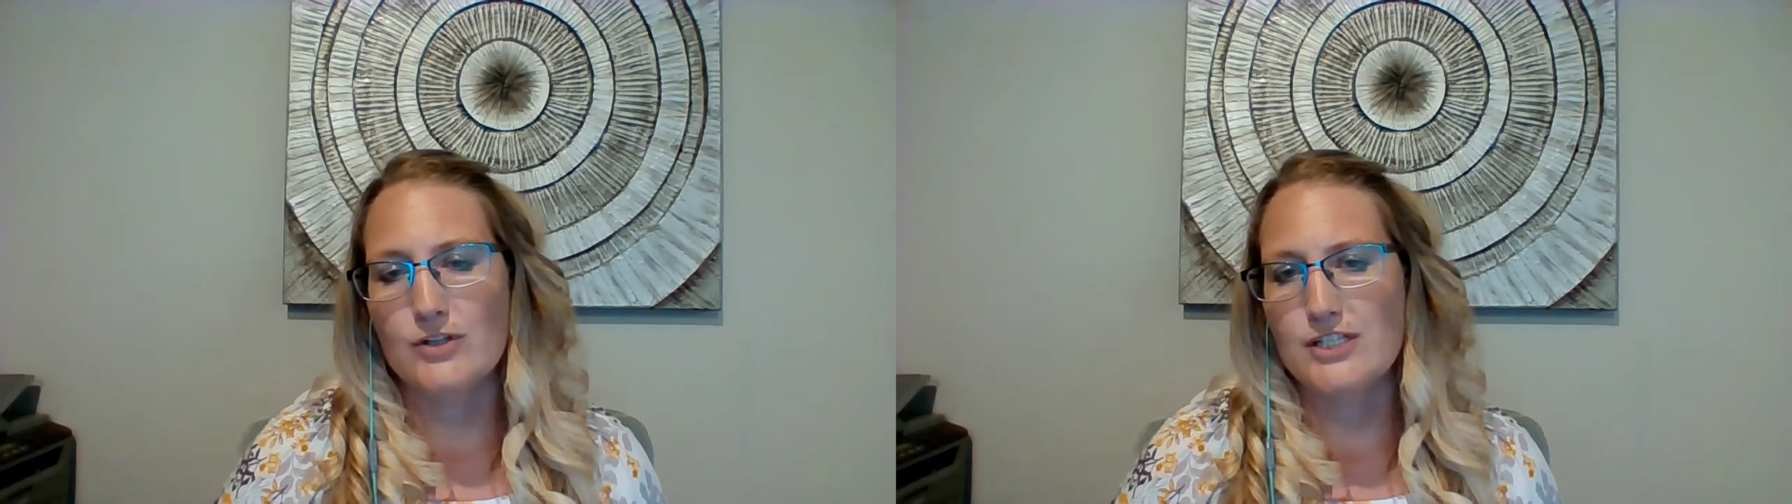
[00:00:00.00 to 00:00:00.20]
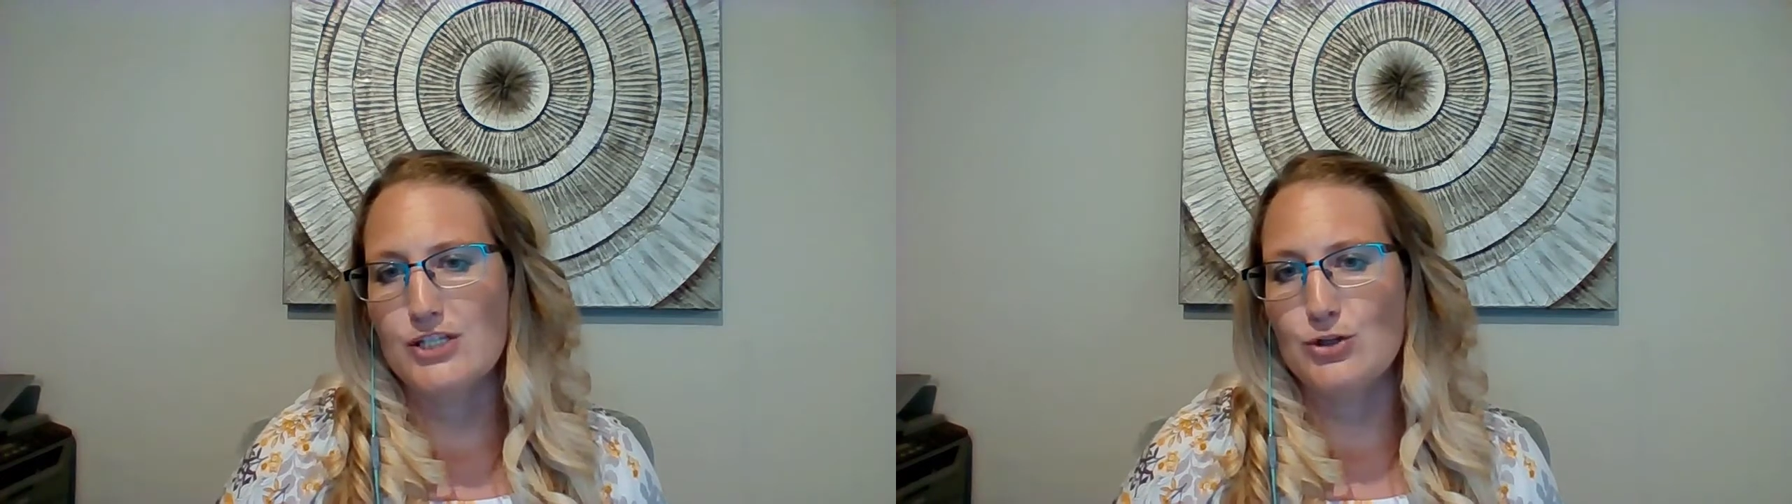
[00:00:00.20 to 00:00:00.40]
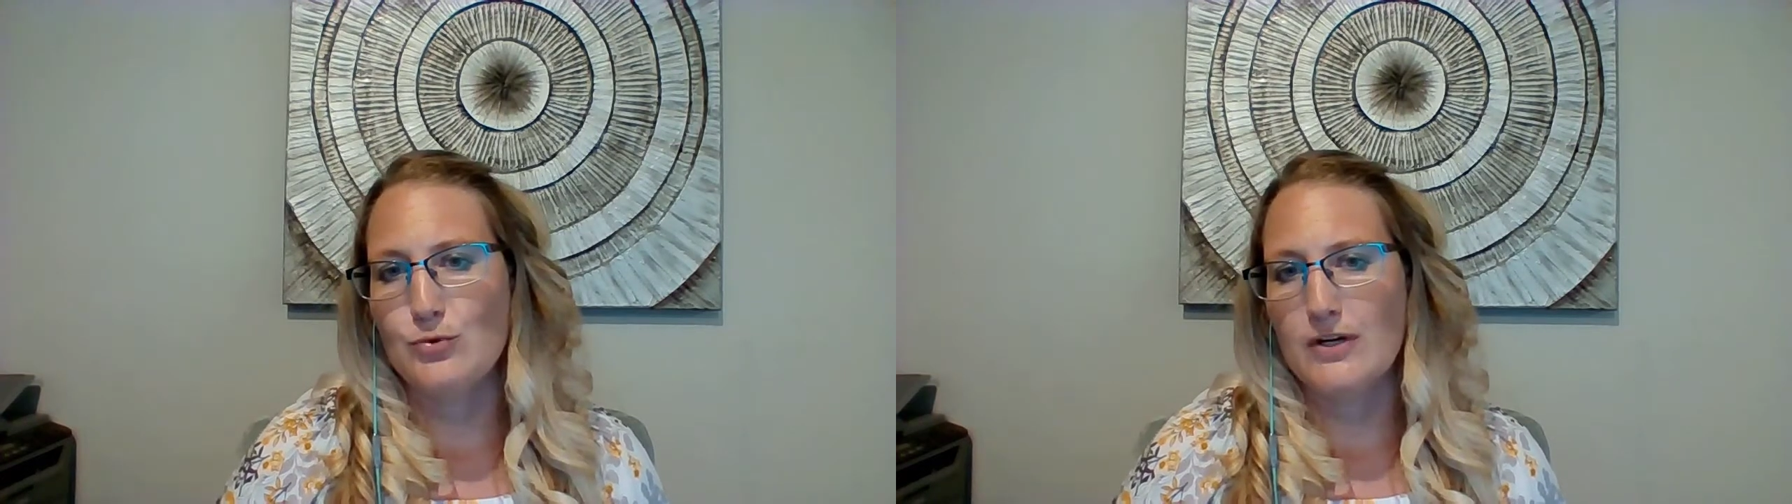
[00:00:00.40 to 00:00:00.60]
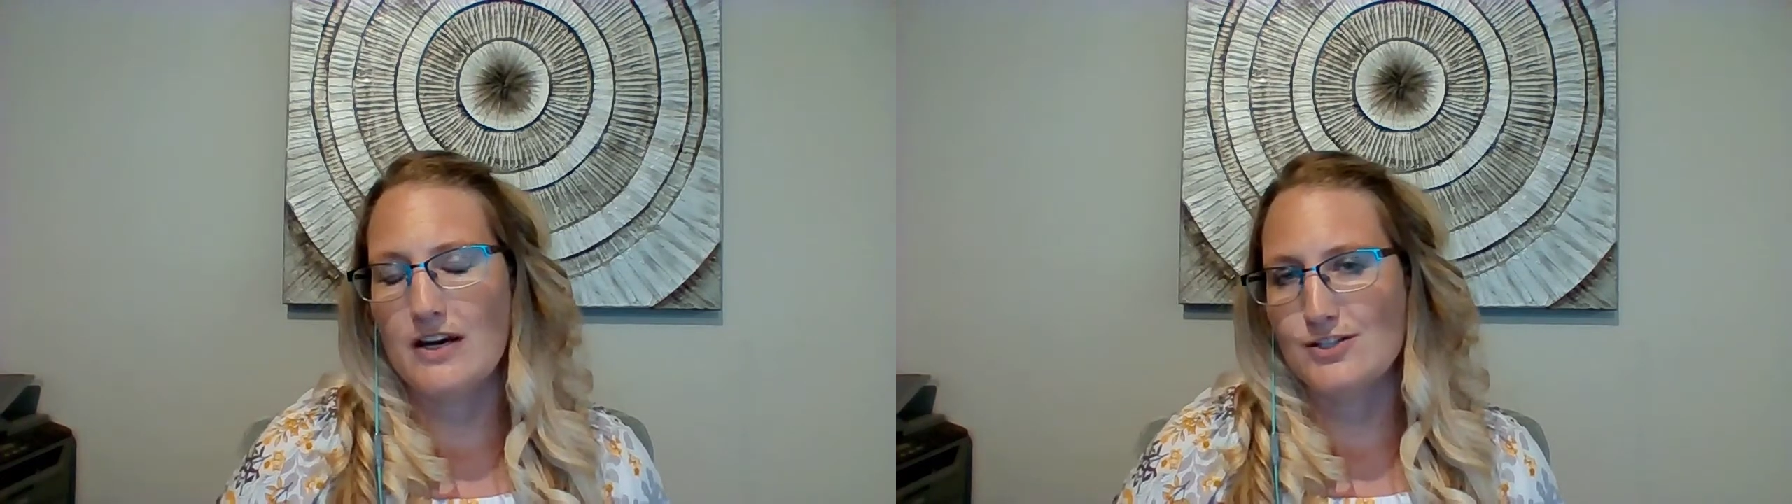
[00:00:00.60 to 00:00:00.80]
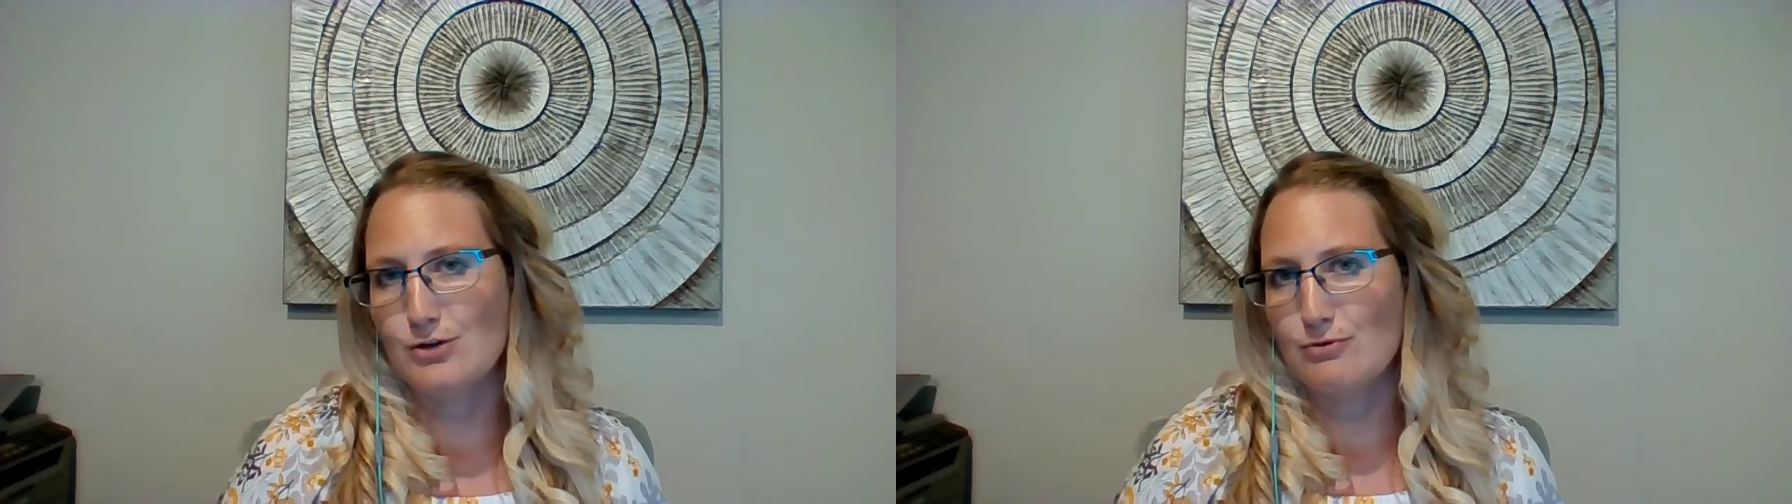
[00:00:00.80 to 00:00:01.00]
what to do when
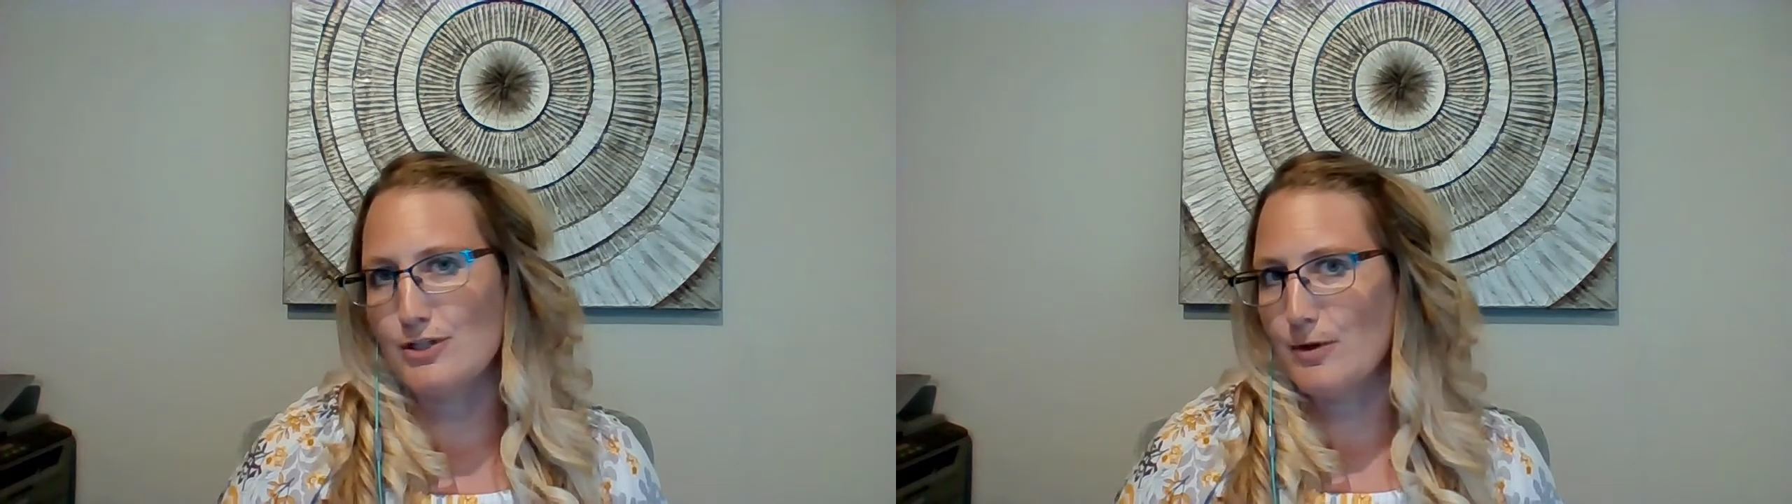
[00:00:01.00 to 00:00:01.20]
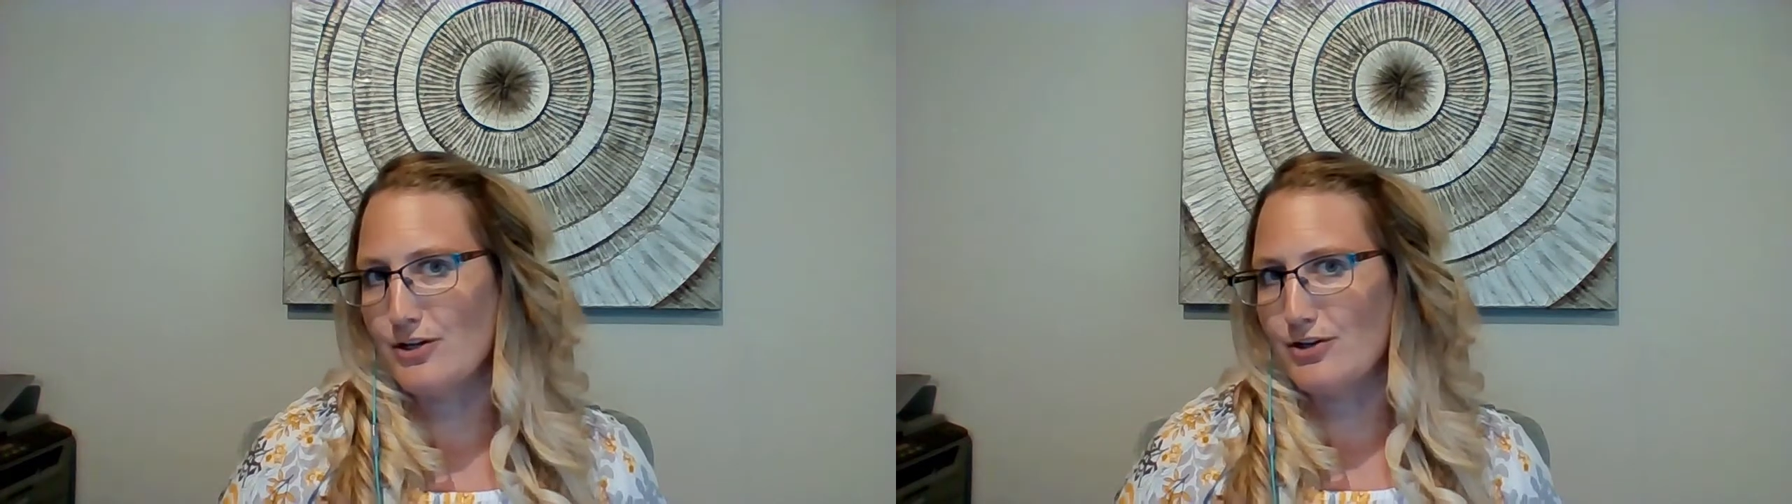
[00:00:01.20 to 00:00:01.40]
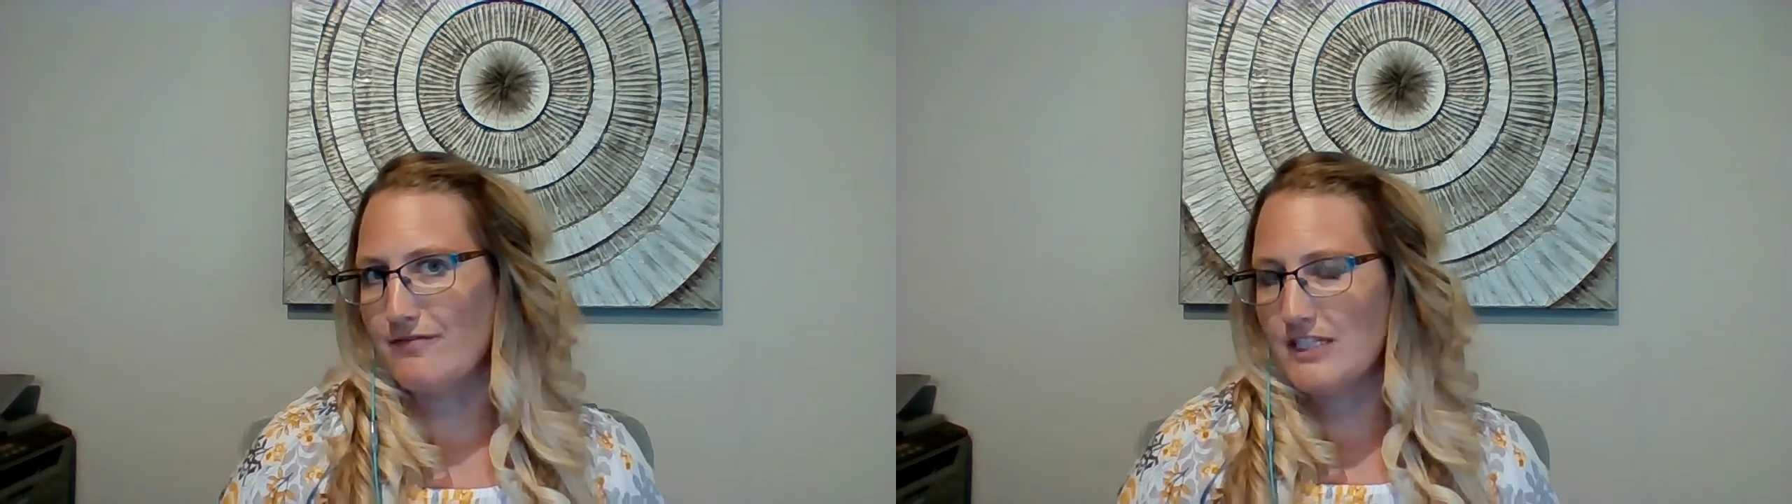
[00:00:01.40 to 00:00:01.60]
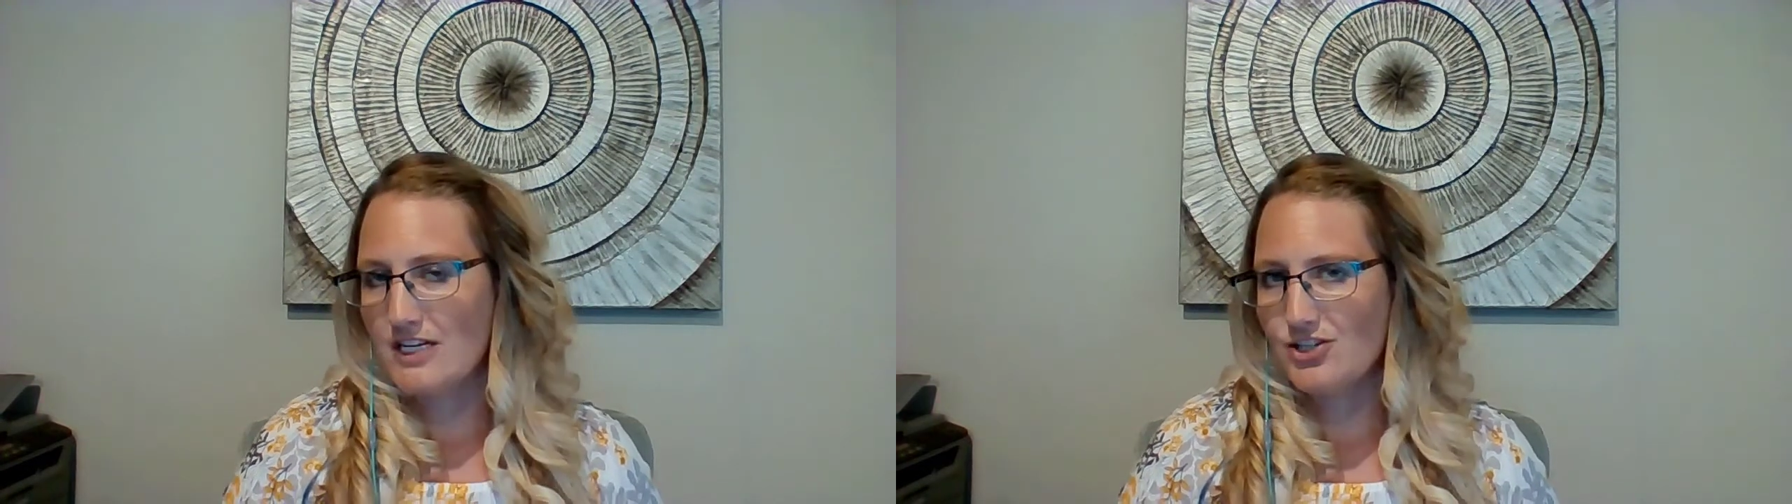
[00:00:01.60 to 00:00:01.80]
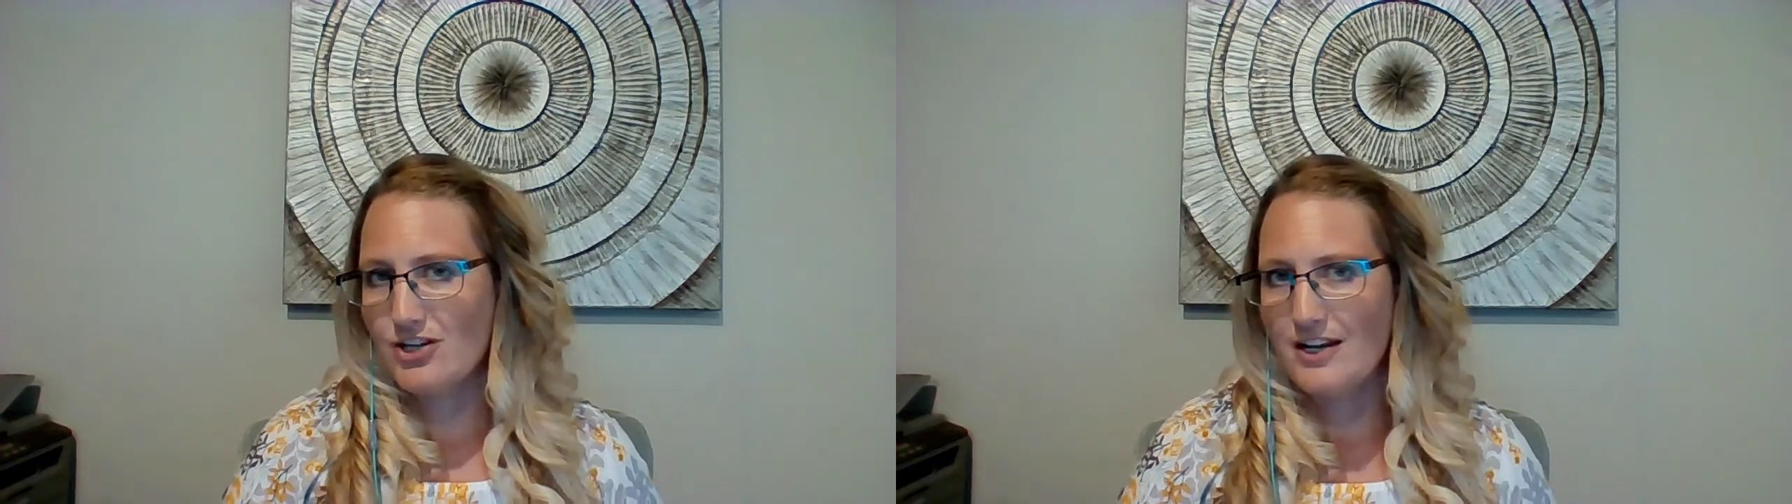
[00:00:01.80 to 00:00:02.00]
guests don't respond to your
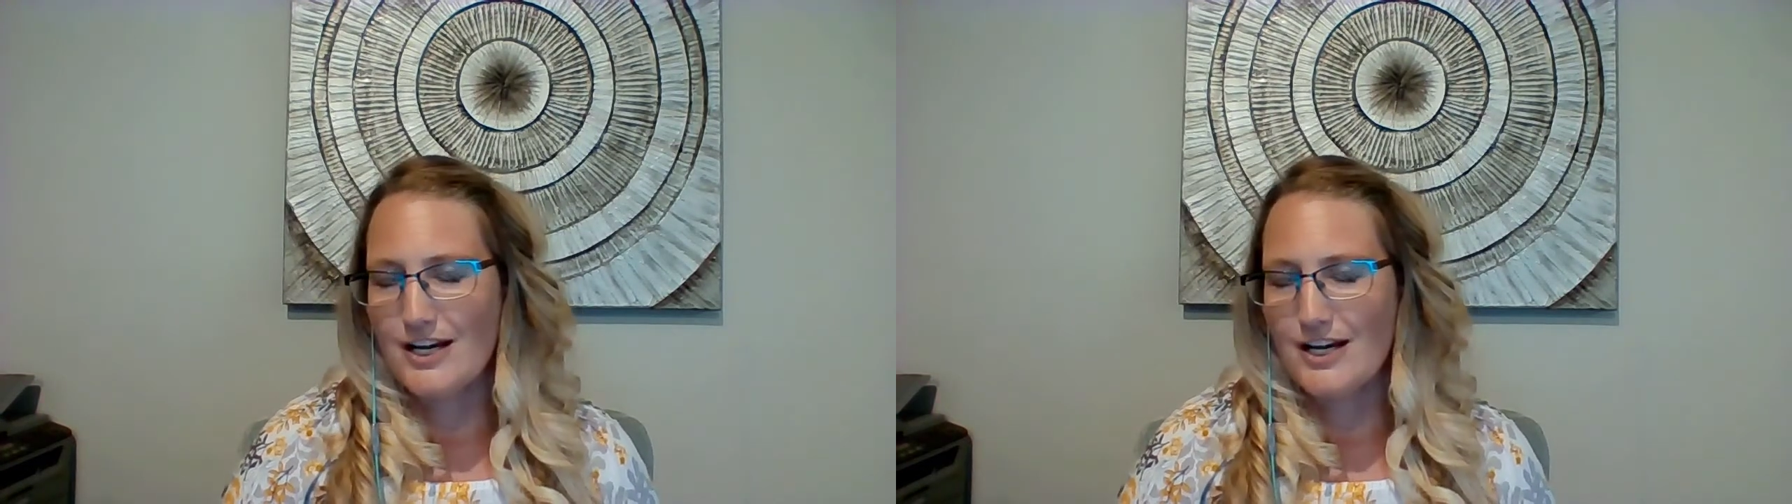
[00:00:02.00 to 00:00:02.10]
invitation.